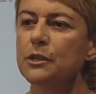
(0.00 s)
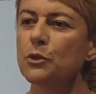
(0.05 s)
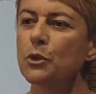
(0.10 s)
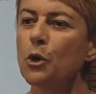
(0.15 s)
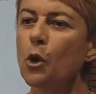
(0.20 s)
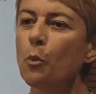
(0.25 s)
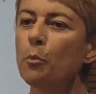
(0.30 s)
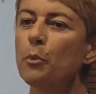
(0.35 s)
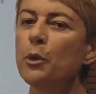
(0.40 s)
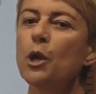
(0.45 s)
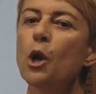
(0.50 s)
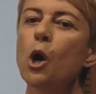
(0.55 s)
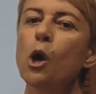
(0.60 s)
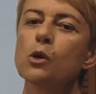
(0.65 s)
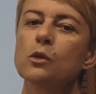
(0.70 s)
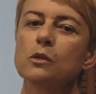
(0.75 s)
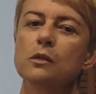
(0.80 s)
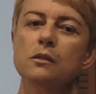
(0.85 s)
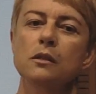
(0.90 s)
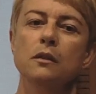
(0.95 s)
to go
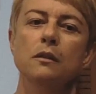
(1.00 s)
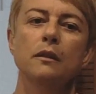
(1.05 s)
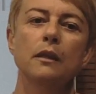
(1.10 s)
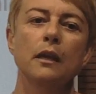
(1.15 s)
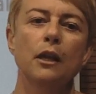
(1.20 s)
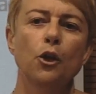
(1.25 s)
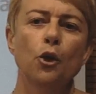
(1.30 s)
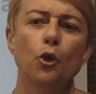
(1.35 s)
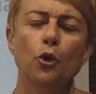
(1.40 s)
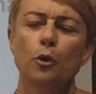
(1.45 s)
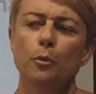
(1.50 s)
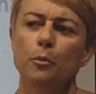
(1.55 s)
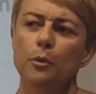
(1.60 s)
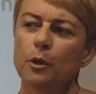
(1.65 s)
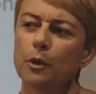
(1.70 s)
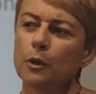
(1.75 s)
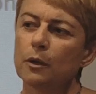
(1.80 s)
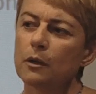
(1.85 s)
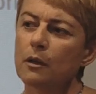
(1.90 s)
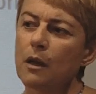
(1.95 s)
beyond the
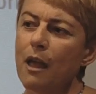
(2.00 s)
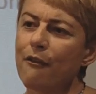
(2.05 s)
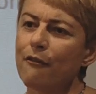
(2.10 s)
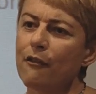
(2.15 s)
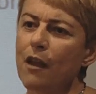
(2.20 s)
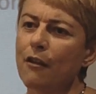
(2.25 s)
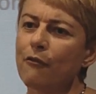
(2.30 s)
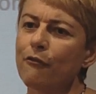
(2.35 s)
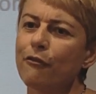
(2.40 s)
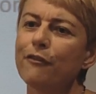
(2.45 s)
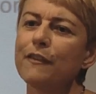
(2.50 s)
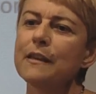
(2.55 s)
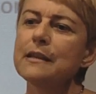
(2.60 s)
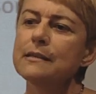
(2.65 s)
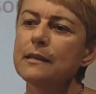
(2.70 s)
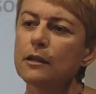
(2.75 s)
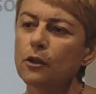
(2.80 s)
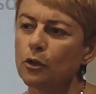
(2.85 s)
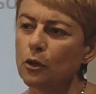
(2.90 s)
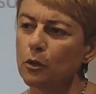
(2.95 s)
normal and
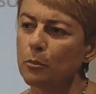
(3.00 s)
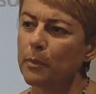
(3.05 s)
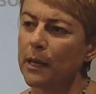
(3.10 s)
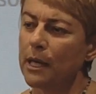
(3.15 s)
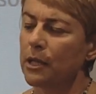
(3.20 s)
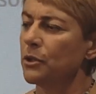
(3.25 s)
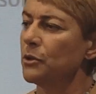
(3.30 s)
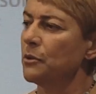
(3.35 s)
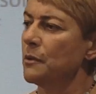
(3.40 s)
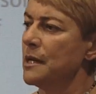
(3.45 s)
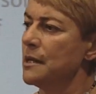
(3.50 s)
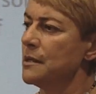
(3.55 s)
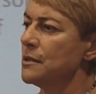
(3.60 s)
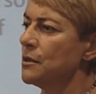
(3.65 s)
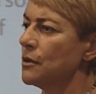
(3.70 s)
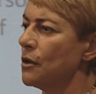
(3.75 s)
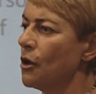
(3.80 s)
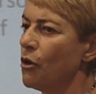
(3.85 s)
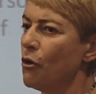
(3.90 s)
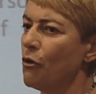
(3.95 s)
physical
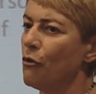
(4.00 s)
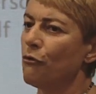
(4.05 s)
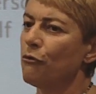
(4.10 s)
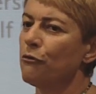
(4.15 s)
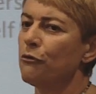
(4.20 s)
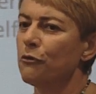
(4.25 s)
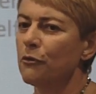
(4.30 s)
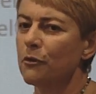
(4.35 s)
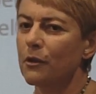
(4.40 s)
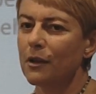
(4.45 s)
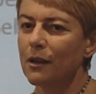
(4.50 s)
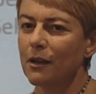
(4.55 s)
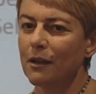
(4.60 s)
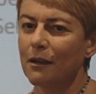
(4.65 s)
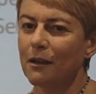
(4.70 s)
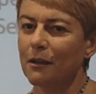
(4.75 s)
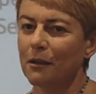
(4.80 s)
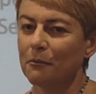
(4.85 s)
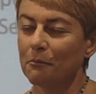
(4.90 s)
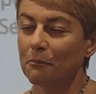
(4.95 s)
boundaries of
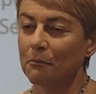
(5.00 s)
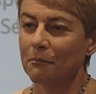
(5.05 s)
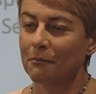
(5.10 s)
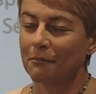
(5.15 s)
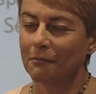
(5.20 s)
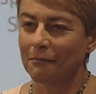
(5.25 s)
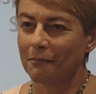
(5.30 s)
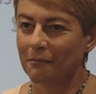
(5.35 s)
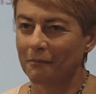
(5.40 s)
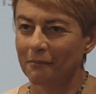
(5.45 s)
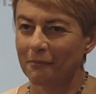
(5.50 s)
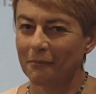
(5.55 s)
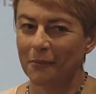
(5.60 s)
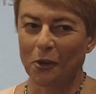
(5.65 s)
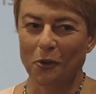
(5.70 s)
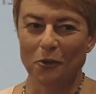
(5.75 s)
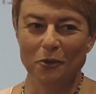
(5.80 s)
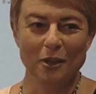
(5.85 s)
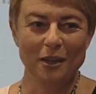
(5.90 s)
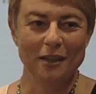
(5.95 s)

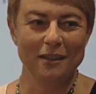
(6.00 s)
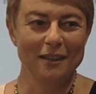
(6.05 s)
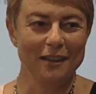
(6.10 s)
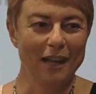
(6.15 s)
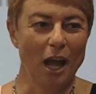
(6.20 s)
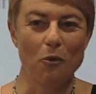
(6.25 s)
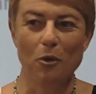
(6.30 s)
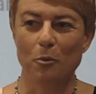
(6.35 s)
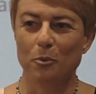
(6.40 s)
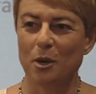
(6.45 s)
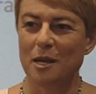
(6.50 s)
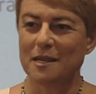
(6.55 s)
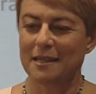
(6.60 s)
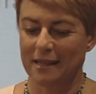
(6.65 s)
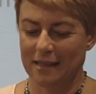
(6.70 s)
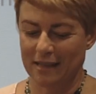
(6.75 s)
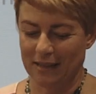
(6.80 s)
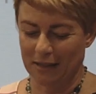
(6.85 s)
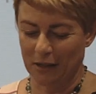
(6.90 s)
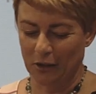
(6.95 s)
our
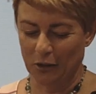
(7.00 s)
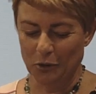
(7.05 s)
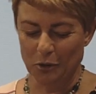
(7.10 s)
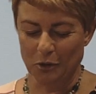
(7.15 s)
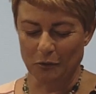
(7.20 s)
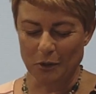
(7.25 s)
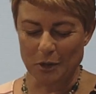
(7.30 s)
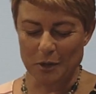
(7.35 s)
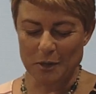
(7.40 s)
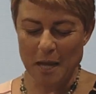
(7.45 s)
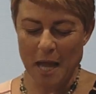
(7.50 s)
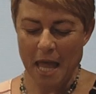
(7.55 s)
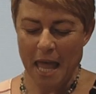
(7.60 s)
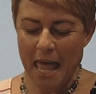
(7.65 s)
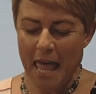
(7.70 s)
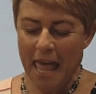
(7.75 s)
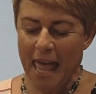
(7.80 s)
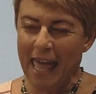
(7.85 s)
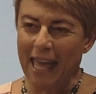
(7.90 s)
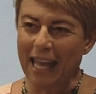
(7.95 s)
presence in the universe,
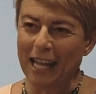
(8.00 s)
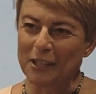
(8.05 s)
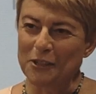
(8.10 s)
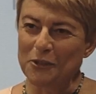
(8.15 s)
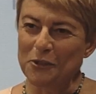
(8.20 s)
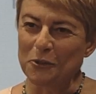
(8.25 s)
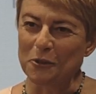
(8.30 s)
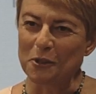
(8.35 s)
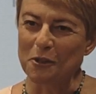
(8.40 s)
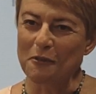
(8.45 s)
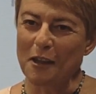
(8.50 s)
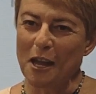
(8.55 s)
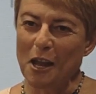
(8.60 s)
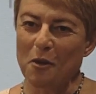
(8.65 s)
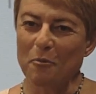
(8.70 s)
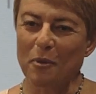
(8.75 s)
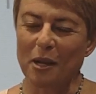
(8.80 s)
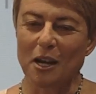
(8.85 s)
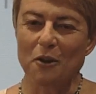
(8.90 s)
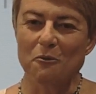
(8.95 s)
and to
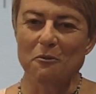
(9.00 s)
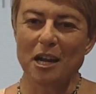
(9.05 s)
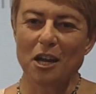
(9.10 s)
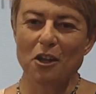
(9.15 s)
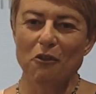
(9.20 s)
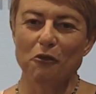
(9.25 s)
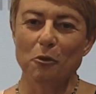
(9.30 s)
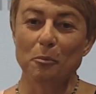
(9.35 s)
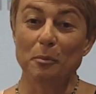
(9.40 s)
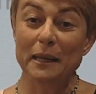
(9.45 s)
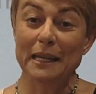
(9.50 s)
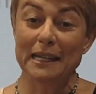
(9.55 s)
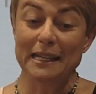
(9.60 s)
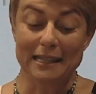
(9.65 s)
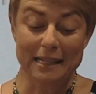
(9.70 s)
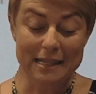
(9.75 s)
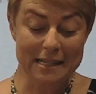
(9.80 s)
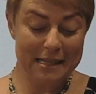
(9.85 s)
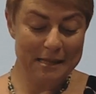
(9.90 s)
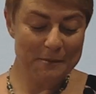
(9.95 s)
develop an array of
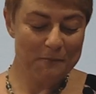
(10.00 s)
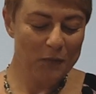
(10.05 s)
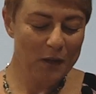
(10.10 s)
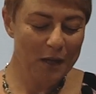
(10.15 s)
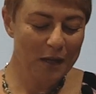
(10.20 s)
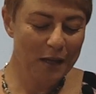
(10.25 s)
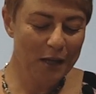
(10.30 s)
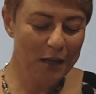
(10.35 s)
abilities